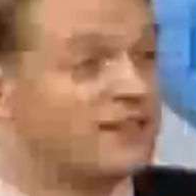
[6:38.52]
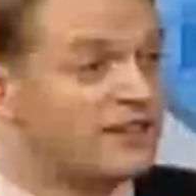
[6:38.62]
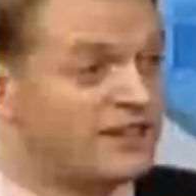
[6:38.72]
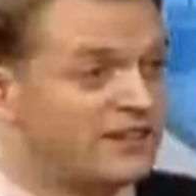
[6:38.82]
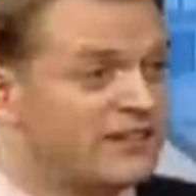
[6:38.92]

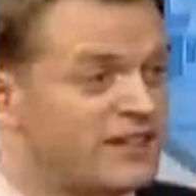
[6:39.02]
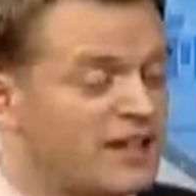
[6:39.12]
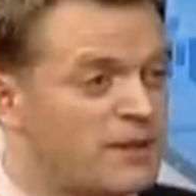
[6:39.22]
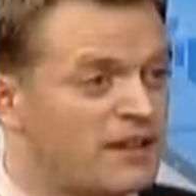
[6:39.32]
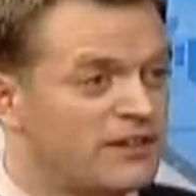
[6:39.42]
The other thing
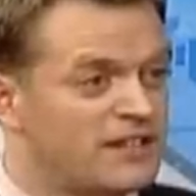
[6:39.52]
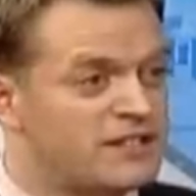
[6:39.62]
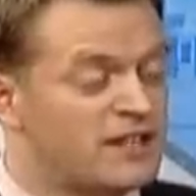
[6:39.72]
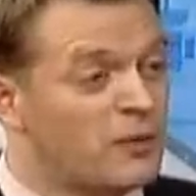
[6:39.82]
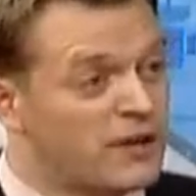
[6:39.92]
about
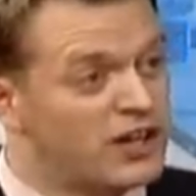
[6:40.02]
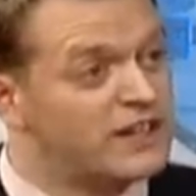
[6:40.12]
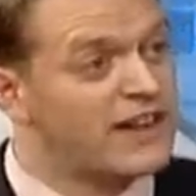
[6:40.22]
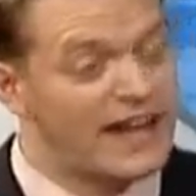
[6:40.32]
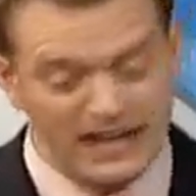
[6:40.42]
this, uh, we heard in
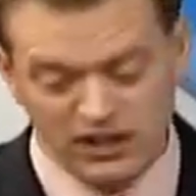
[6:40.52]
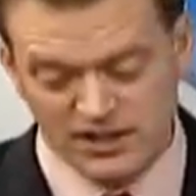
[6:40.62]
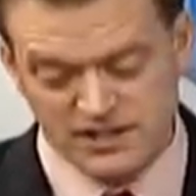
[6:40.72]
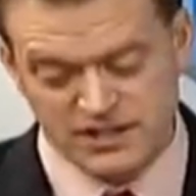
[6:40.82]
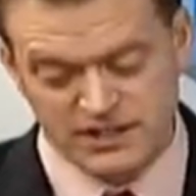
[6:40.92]
the
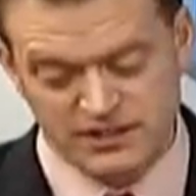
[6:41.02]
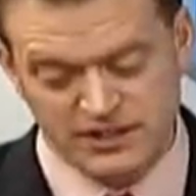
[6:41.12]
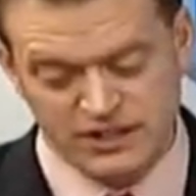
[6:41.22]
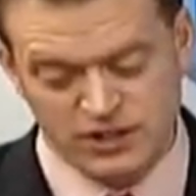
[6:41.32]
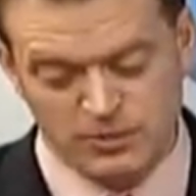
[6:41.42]
headlines that
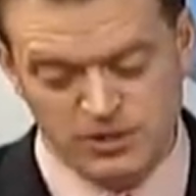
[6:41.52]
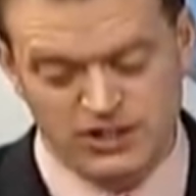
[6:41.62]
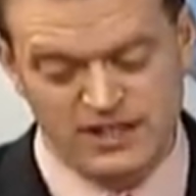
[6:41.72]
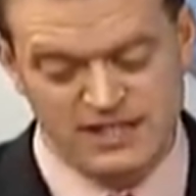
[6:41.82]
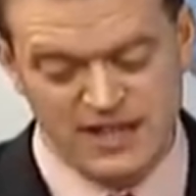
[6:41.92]
the top
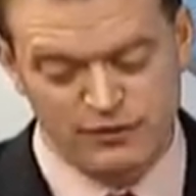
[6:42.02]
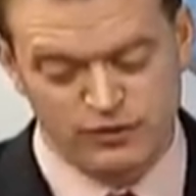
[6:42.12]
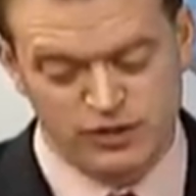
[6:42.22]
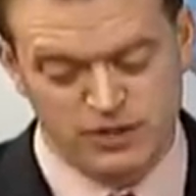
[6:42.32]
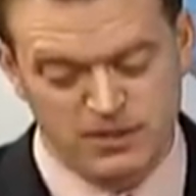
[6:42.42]
Chinese Air
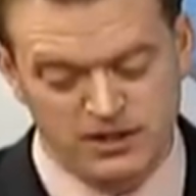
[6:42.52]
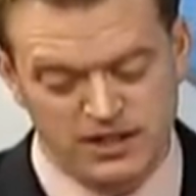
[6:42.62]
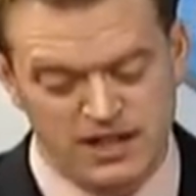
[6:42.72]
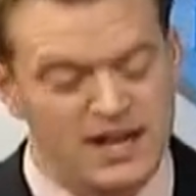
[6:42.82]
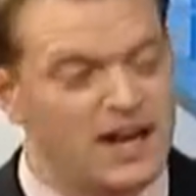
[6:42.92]
Force
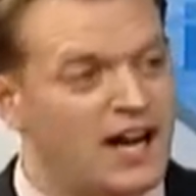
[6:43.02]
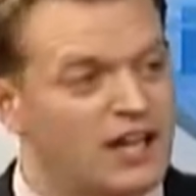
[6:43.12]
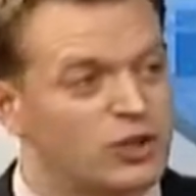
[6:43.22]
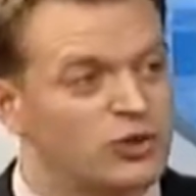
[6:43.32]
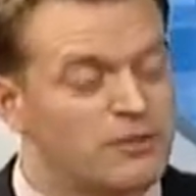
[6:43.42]
commander uh,
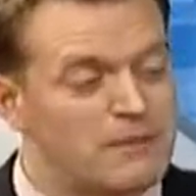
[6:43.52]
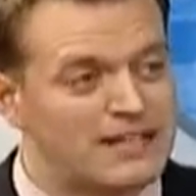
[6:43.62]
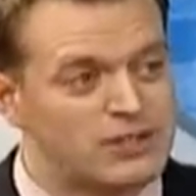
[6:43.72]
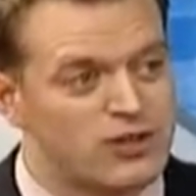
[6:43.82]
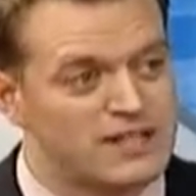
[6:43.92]
called the
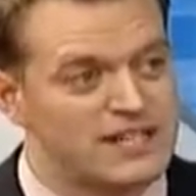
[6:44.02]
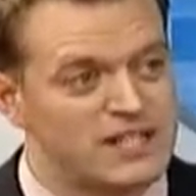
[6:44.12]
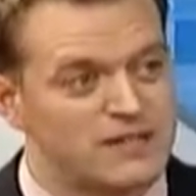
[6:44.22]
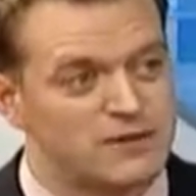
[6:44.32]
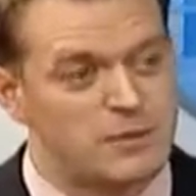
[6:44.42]

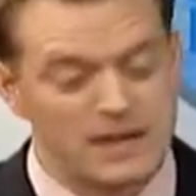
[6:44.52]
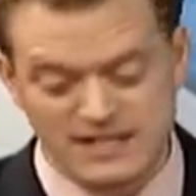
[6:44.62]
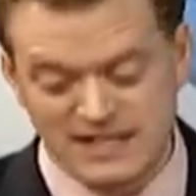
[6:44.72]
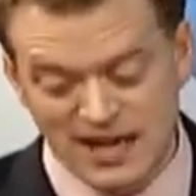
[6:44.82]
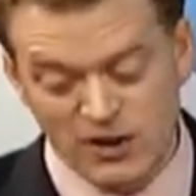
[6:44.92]
militarization of space
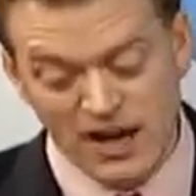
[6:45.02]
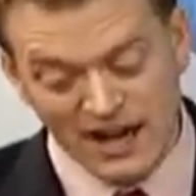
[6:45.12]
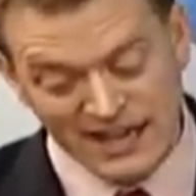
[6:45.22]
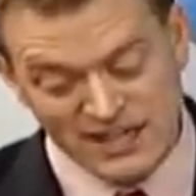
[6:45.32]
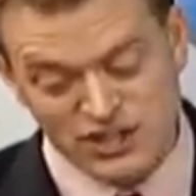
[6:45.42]
now a
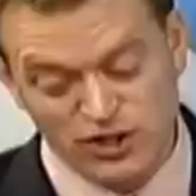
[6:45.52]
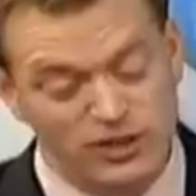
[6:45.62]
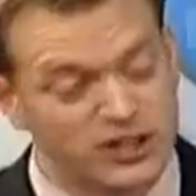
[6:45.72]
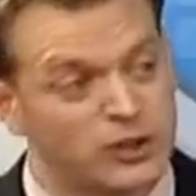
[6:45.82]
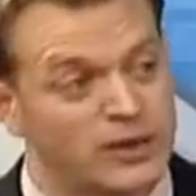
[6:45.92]

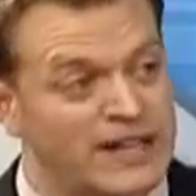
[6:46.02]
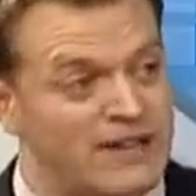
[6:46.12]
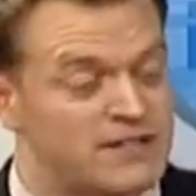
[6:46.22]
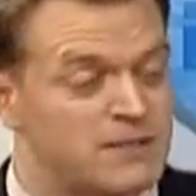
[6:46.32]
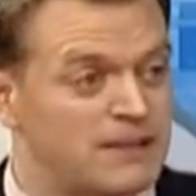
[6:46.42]
historical
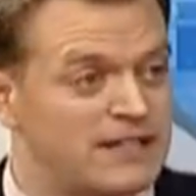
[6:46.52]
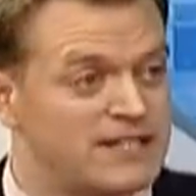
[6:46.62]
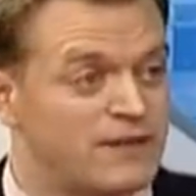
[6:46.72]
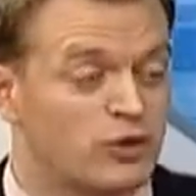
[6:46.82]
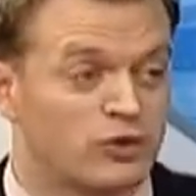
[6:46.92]
inevitability.
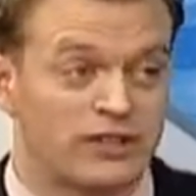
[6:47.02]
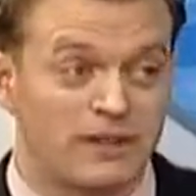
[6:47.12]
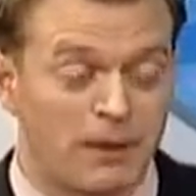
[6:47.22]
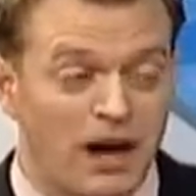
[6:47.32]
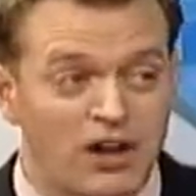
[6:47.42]
Of course, in the
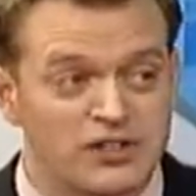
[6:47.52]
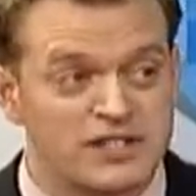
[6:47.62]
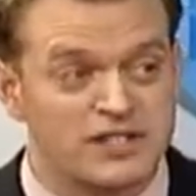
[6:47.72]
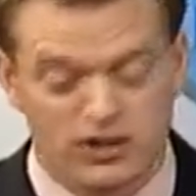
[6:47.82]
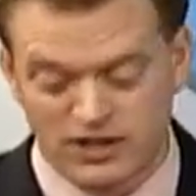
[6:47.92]
past,
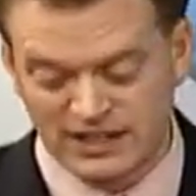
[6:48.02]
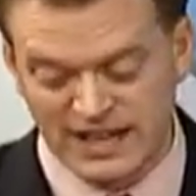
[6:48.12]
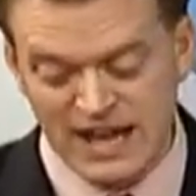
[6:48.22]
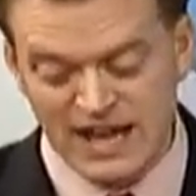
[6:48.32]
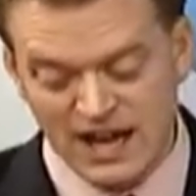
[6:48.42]

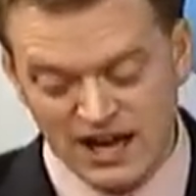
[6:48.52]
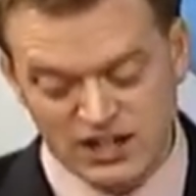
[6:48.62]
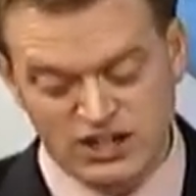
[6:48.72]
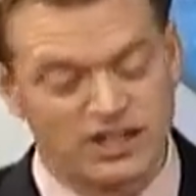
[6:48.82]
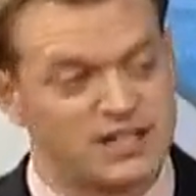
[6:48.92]
historically, uh,
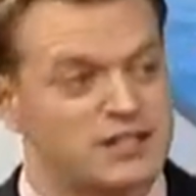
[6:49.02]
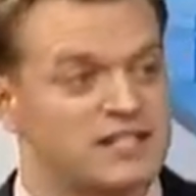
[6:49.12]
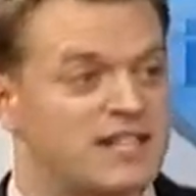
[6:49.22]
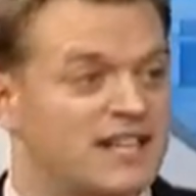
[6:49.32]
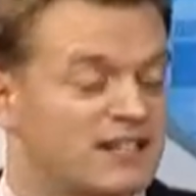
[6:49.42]
China's
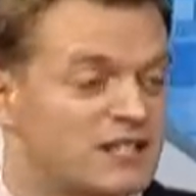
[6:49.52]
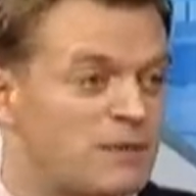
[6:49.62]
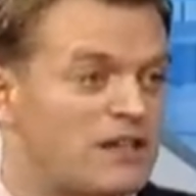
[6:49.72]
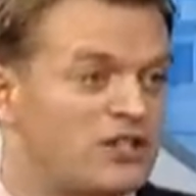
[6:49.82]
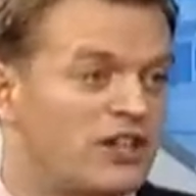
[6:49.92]
saying that
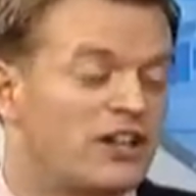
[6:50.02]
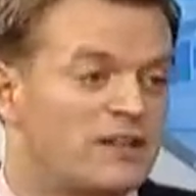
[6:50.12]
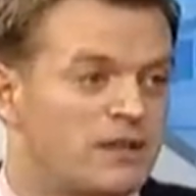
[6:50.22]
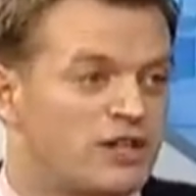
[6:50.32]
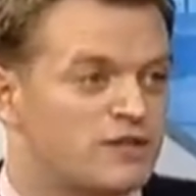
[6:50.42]
space should only
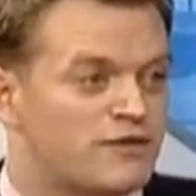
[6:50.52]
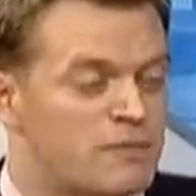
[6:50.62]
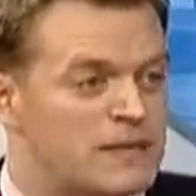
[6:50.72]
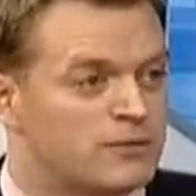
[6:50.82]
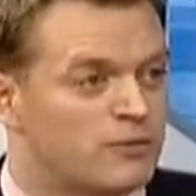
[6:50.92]
be used for
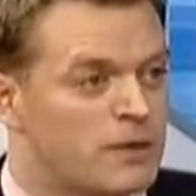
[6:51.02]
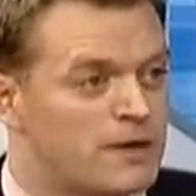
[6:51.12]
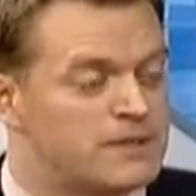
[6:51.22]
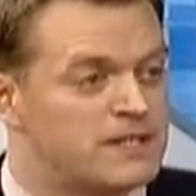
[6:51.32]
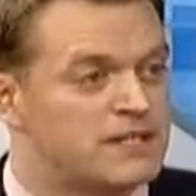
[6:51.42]
peaceful
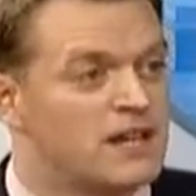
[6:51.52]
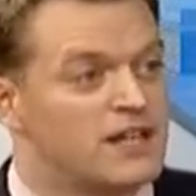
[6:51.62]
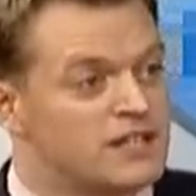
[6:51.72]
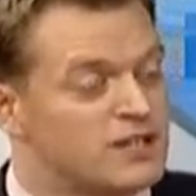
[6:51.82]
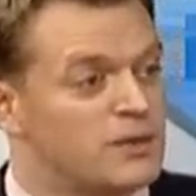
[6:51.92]
purposes.
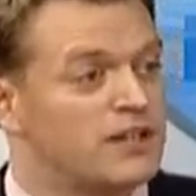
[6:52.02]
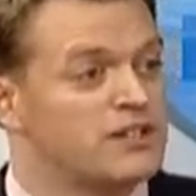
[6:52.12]
So we are